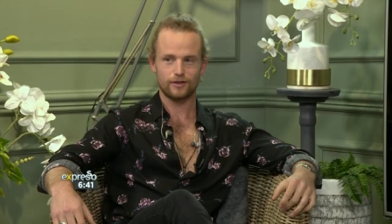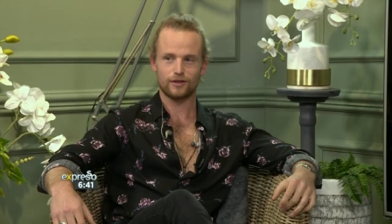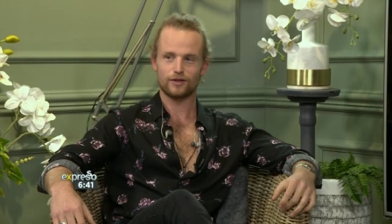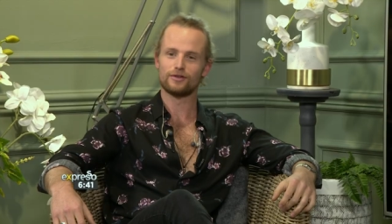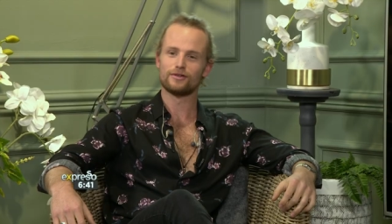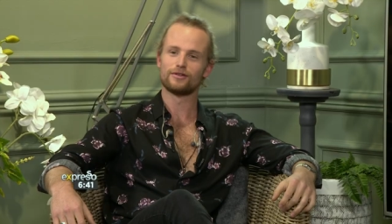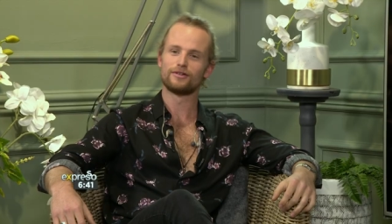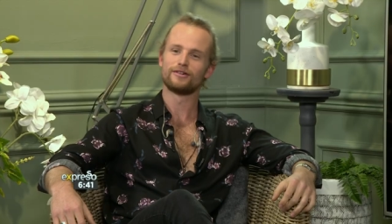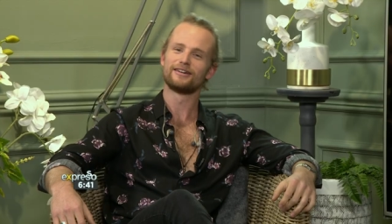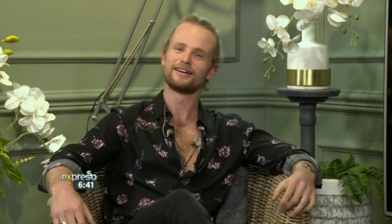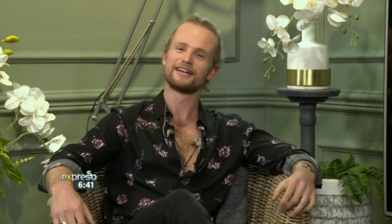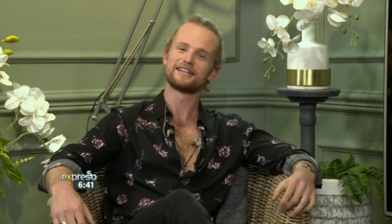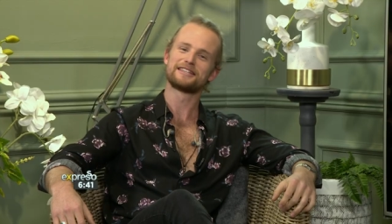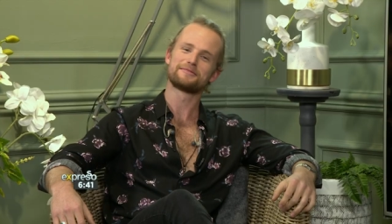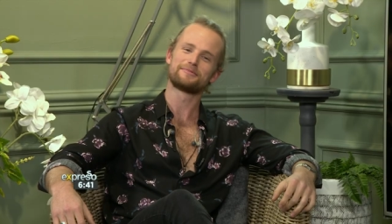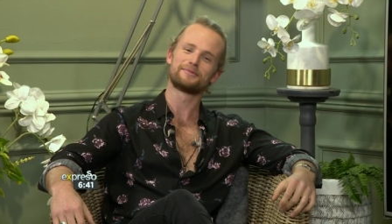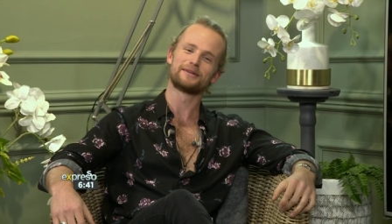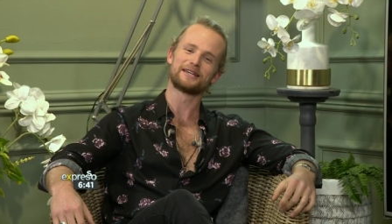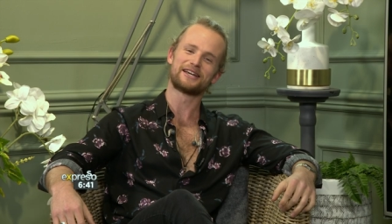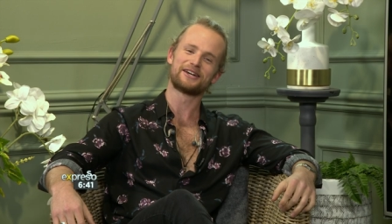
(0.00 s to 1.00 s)
Yo,
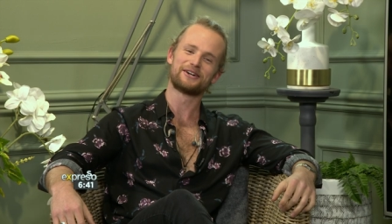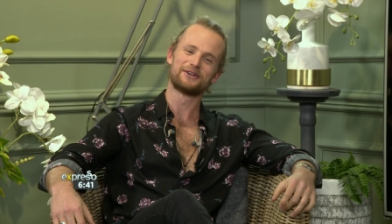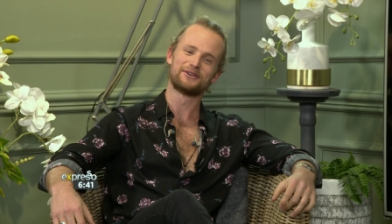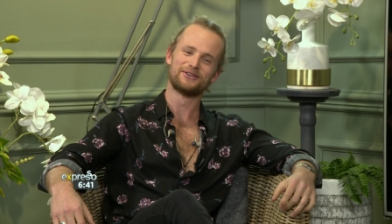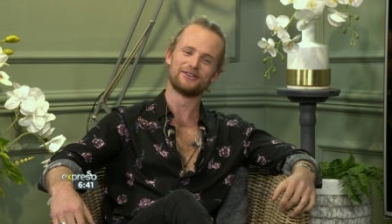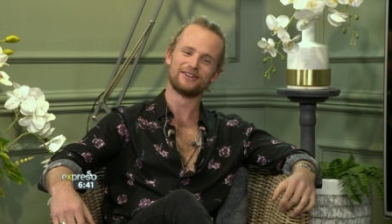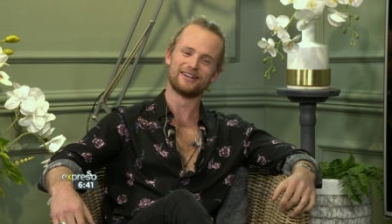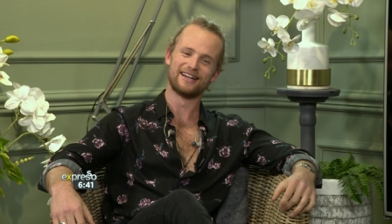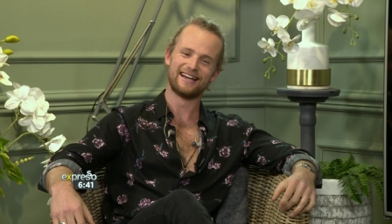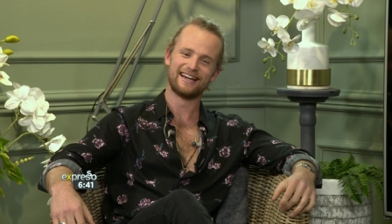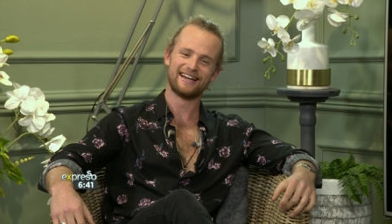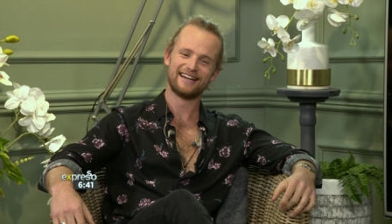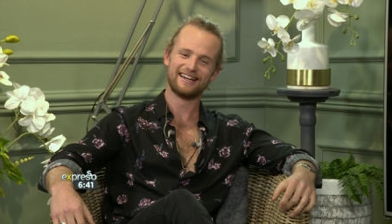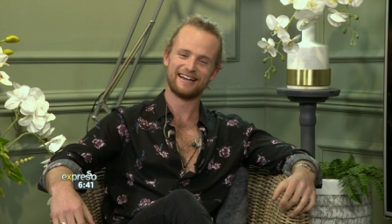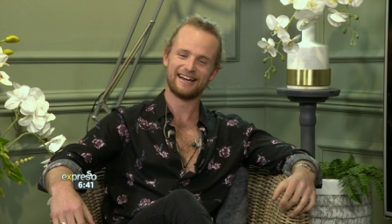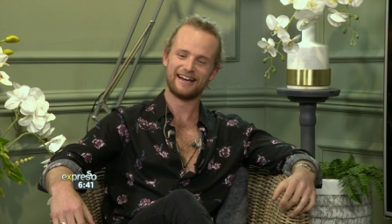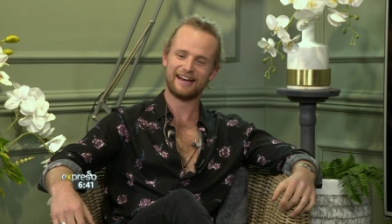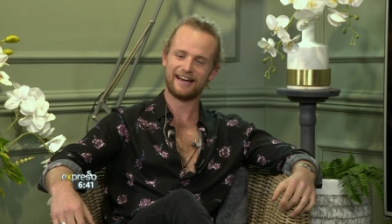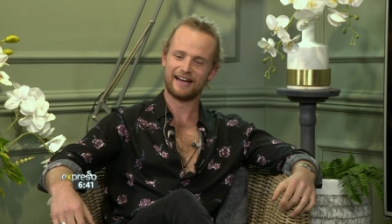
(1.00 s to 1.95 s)
that's a big call, eh? Mm.